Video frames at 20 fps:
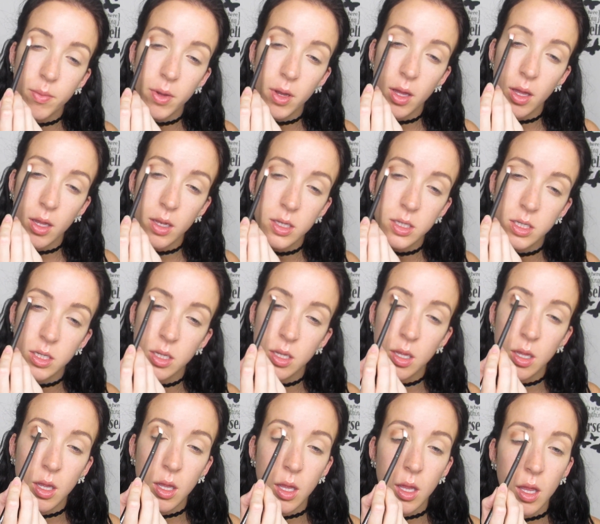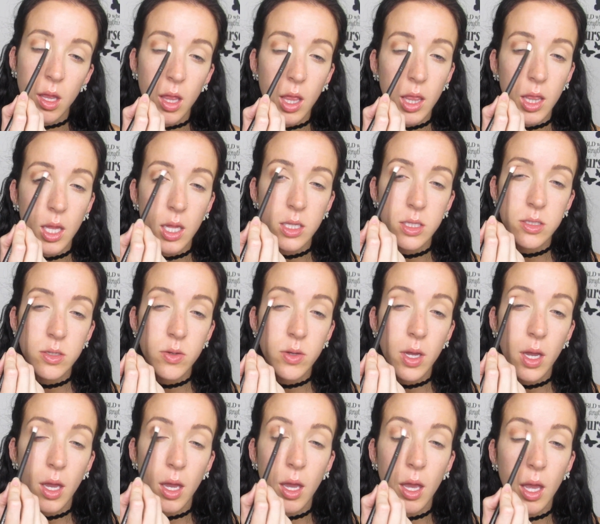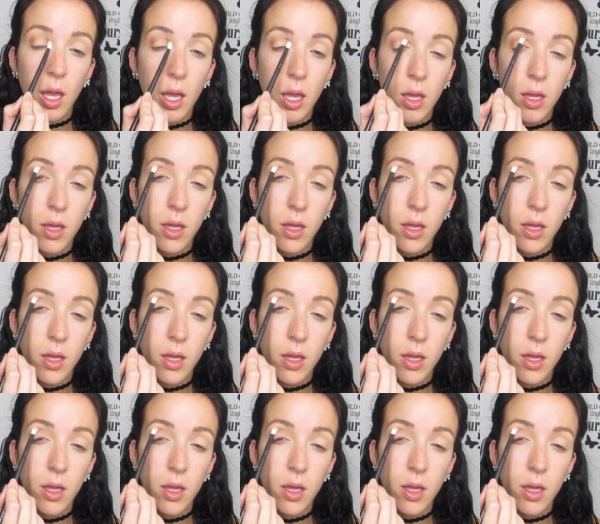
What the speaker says: but that's okay.